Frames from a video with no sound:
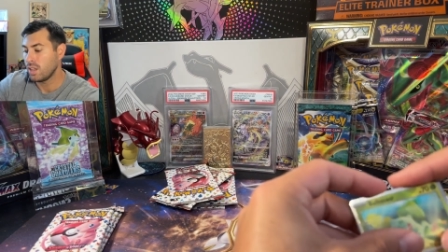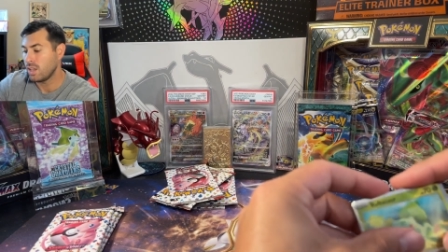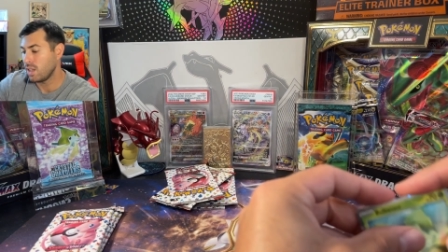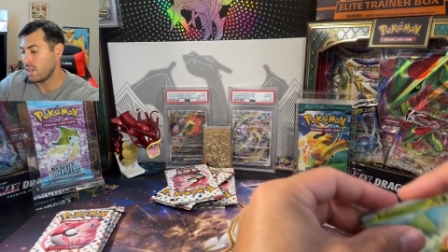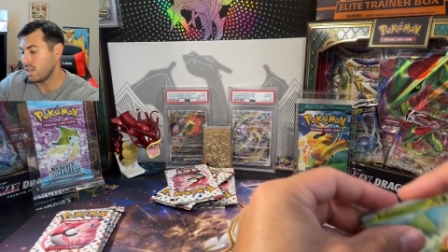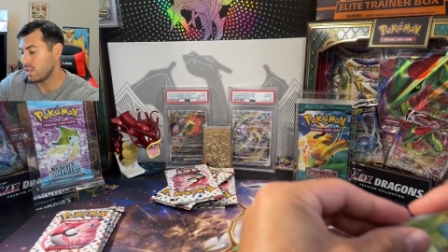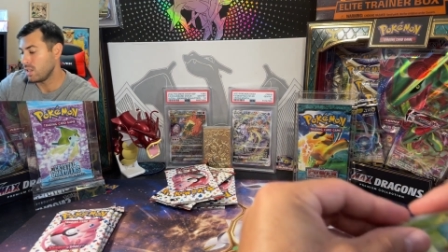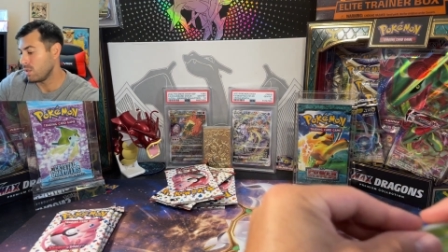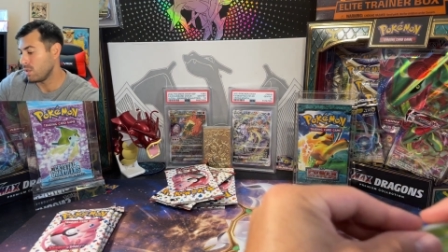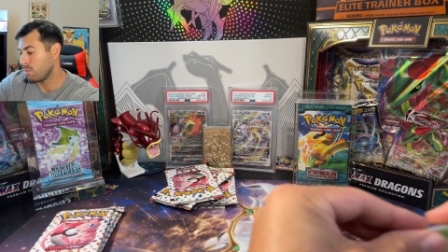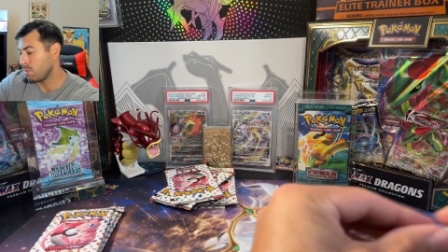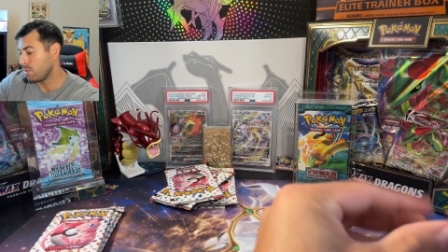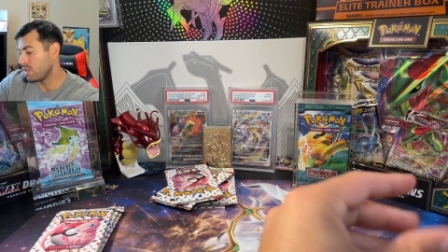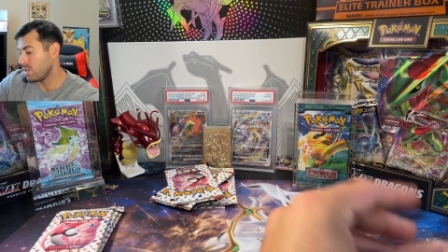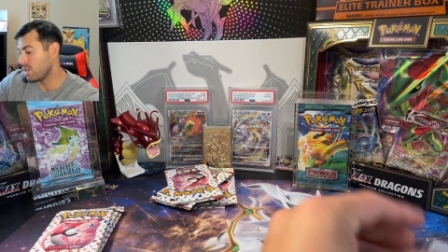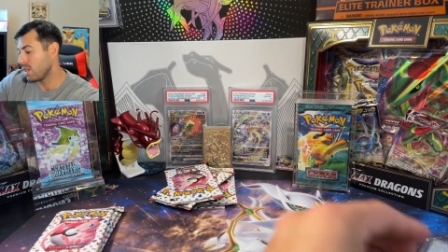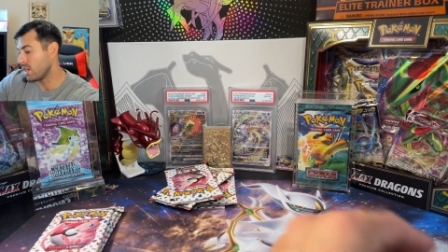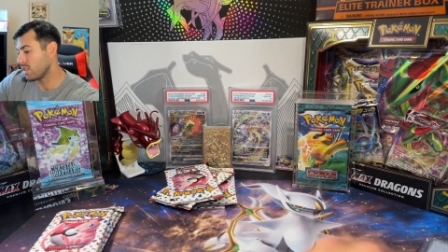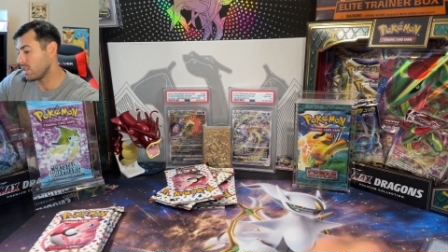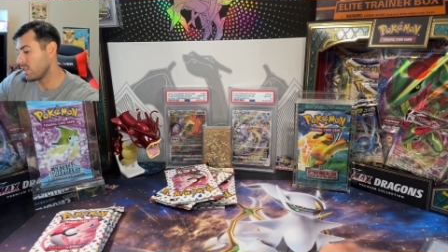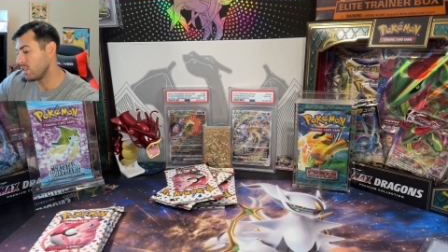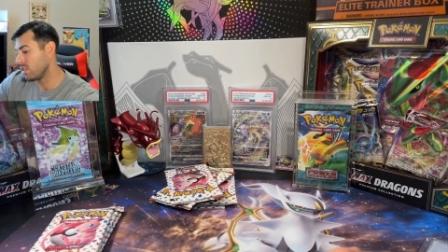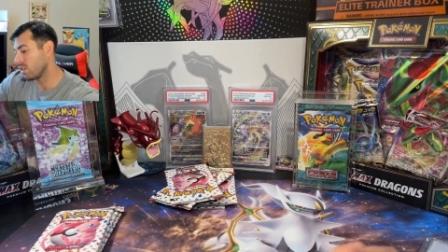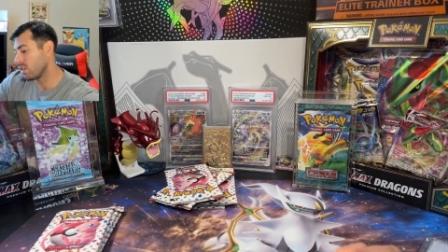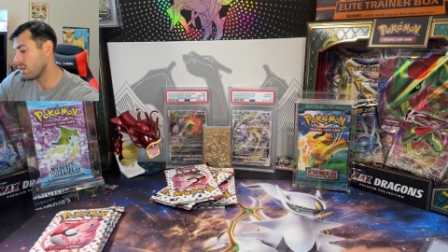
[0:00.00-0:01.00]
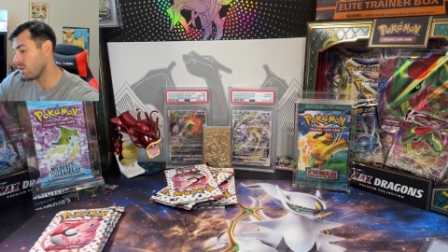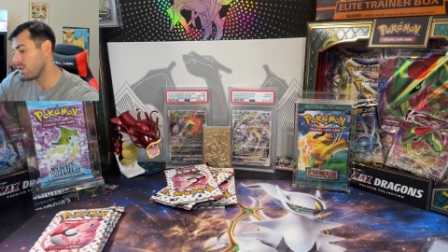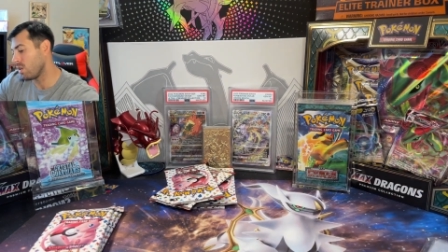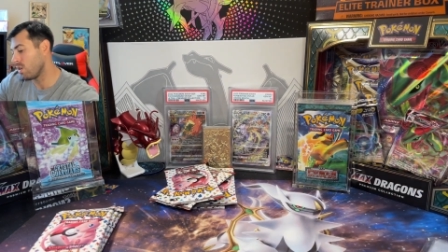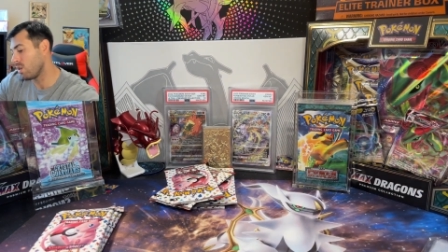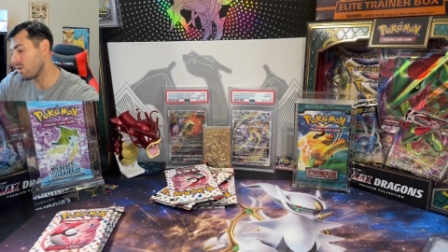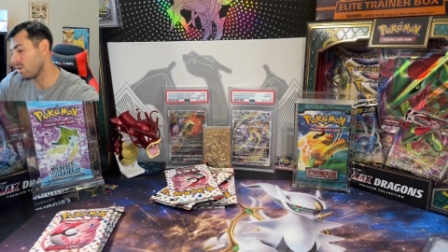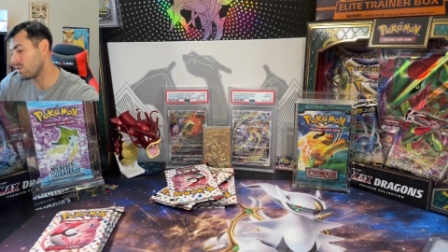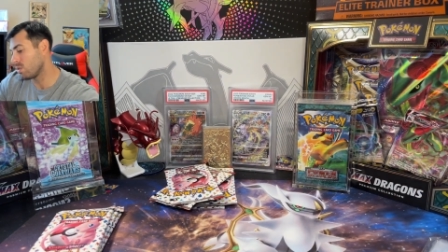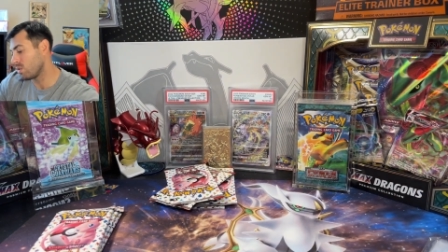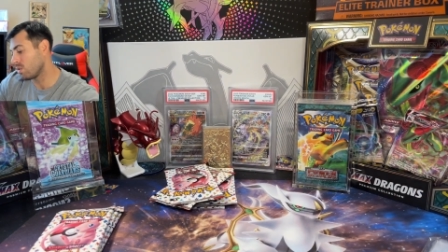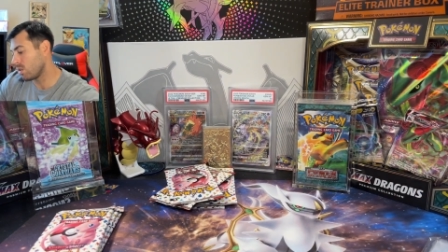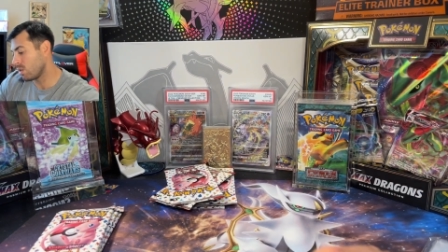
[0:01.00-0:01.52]
into protecting the
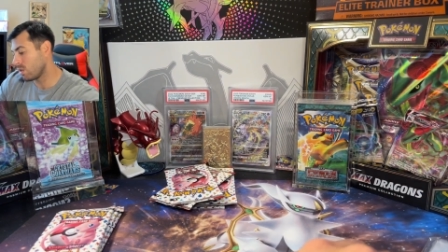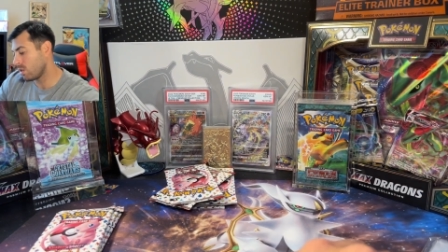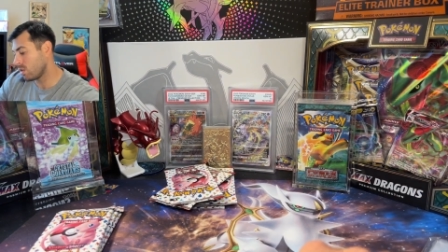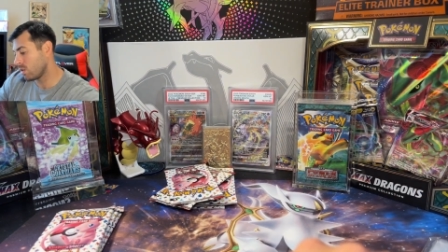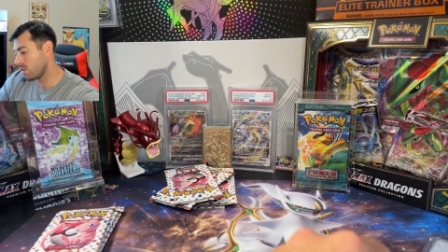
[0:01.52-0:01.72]
cards.